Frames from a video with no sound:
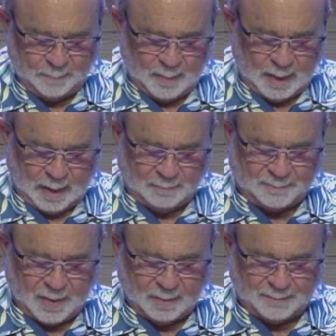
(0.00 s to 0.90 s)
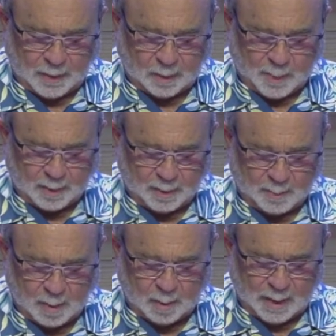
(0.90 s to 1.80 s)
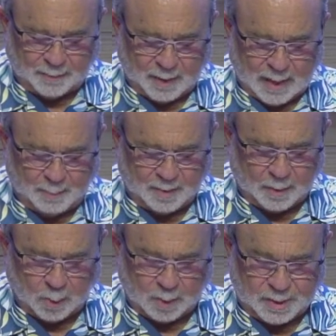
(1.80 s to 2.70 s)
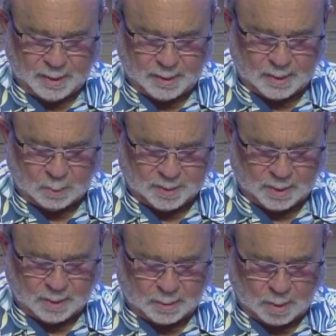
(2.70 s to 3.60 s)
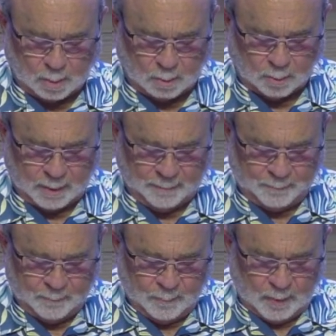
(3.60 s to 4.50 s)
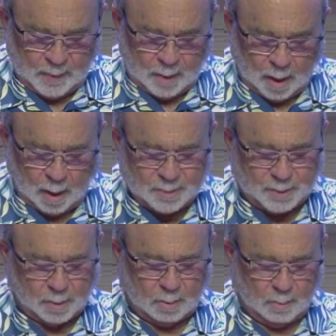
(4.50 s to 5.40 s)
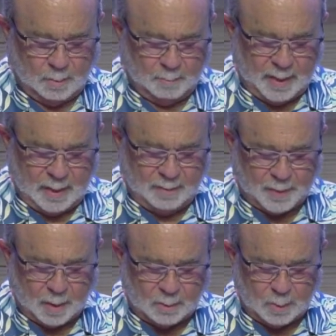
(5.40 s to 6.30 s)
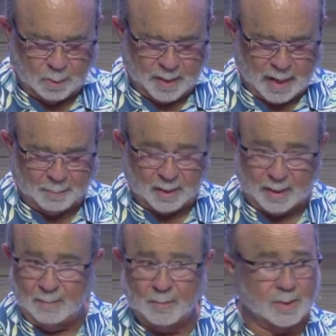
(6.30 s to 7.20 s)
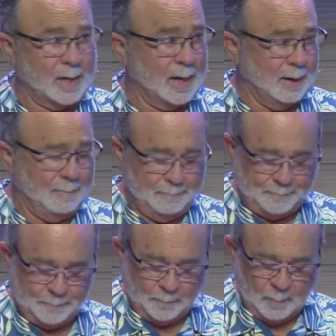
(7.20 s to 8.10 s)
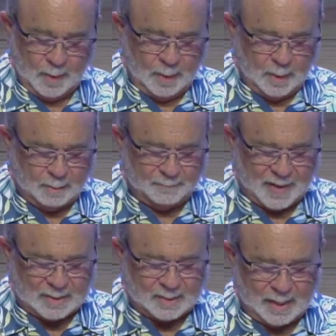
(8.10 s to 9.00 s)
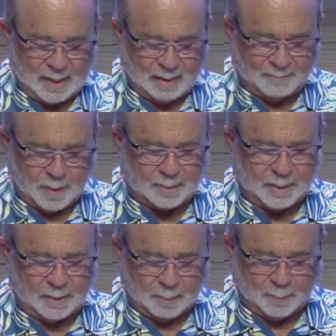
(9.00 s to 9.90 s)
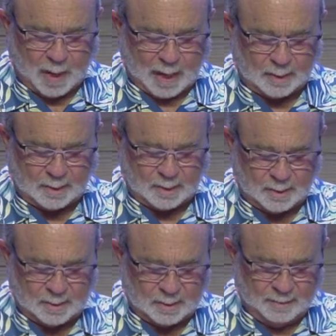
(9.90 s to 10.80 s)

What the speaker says: and fear fell upon them all, and the name of the Lord Jesus was extolled. Also, many of those who are now believers came, confessing and divulging their practices,